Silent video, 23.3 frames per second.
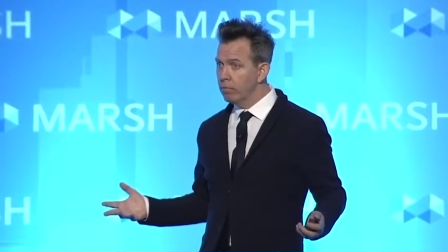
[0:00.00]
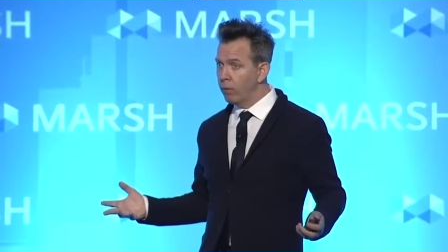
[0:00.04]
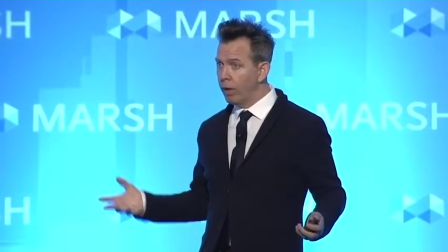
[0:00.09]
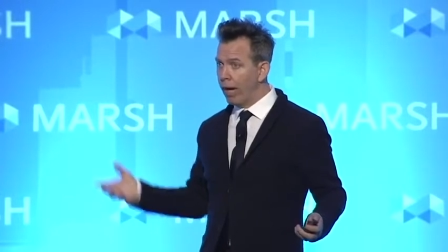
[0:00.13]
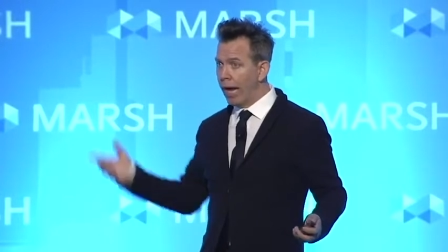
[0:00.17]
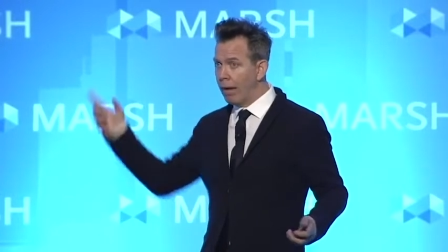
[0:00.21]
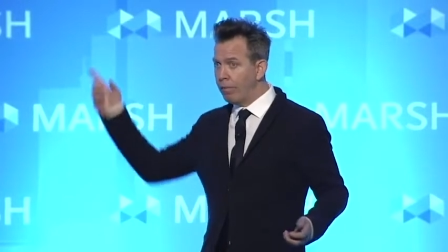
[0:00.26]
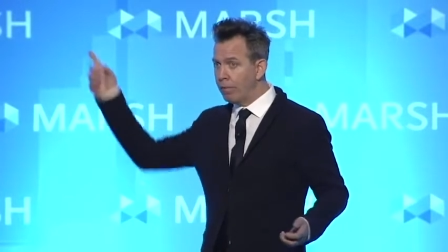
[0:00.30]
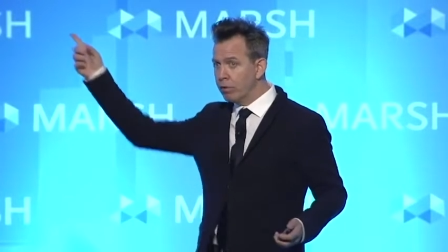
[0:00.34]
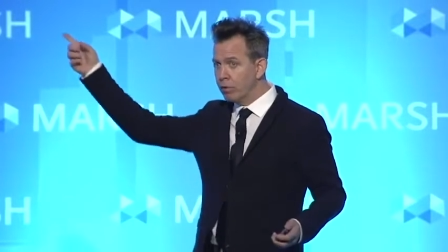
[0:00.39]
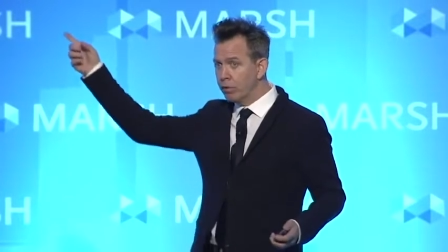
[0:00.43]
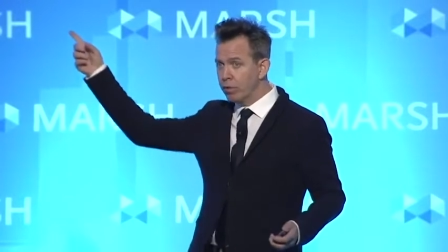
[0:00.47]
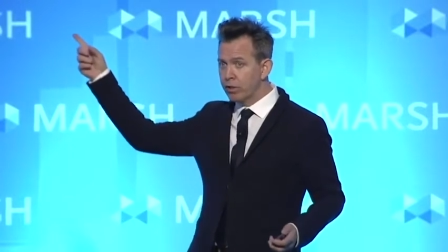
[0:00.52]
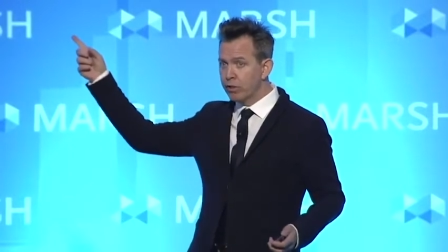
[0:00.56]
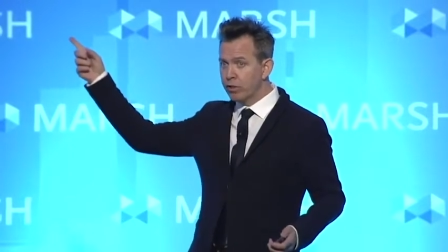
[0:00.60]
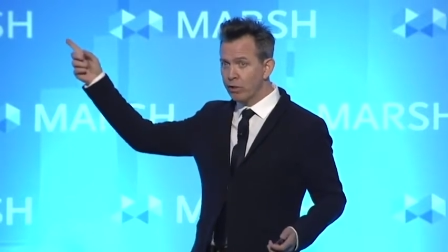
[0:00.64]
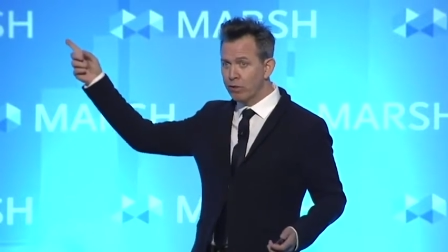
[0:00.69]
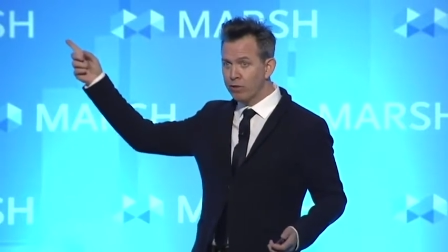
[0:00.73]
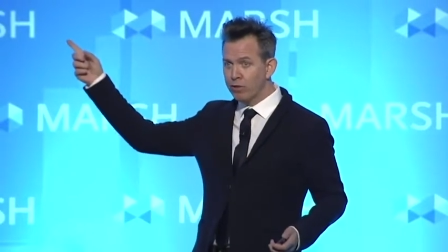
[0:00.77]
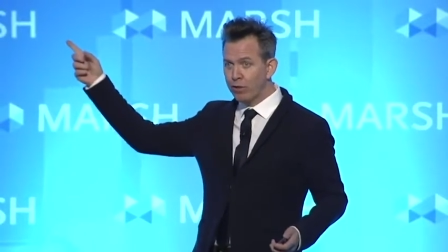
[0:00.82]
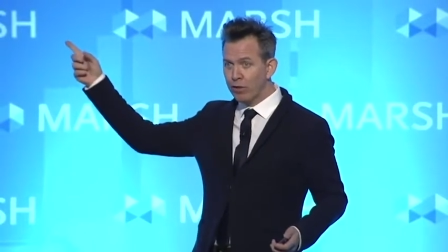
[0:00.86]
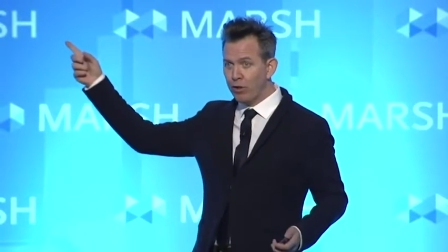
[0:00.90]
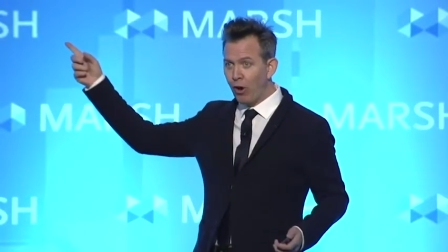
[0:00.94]
What happens when this
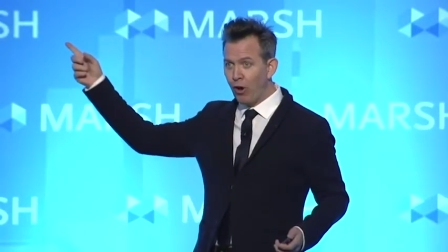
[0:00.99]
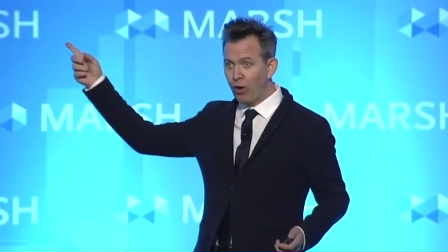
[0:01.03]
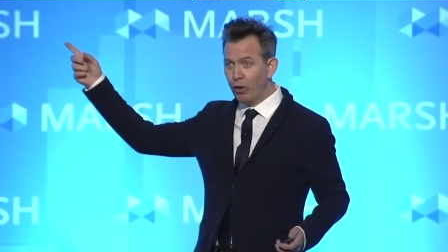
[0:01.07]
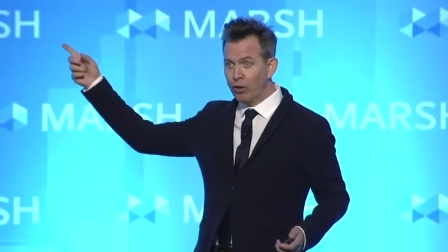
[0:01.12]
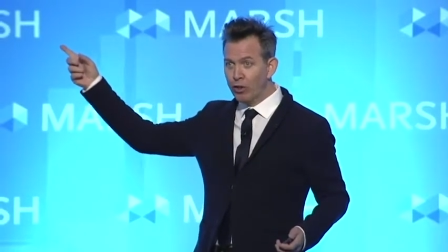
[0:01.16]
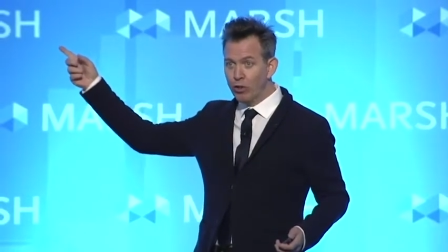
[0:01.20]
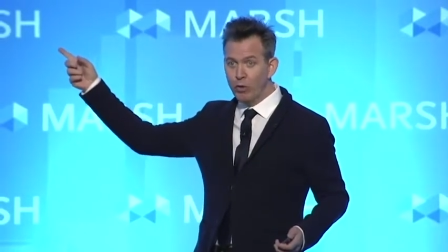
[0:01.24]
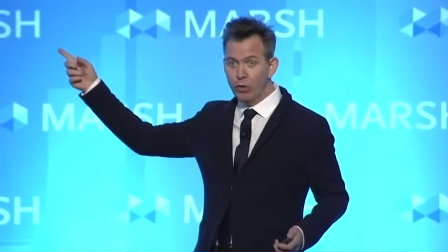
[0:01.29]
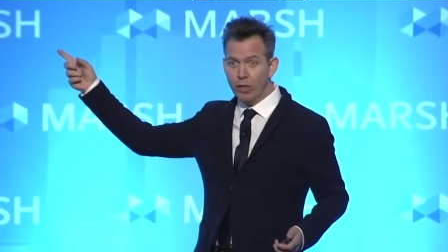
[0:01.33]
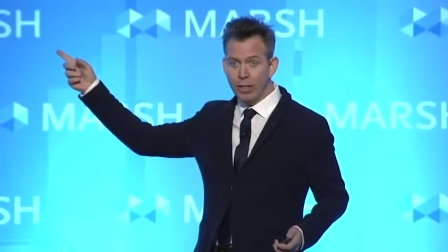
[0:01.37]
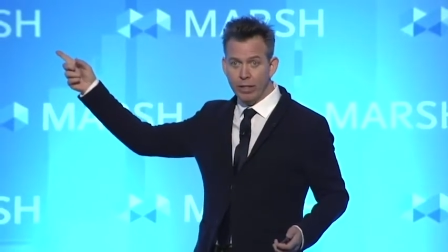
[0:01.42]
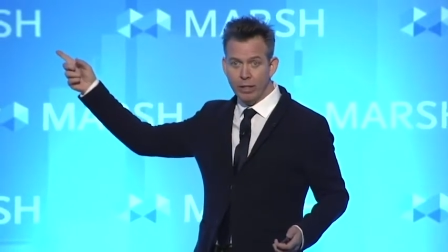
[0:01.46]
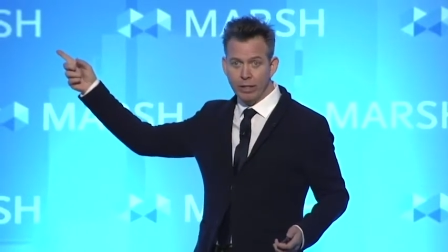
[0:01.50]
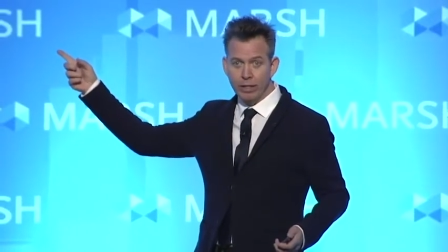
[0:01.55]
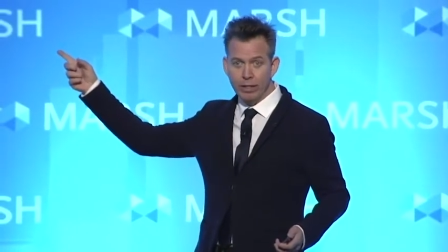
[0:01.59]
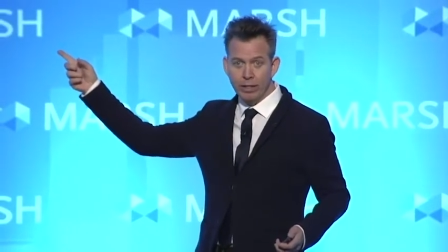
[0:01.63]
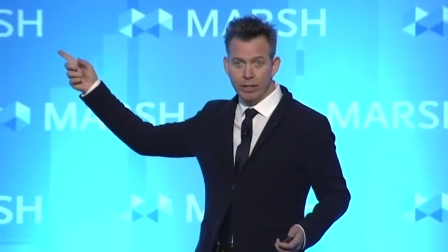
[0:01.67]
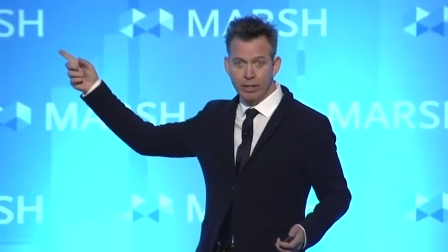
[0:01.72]
turns into Call of Duty?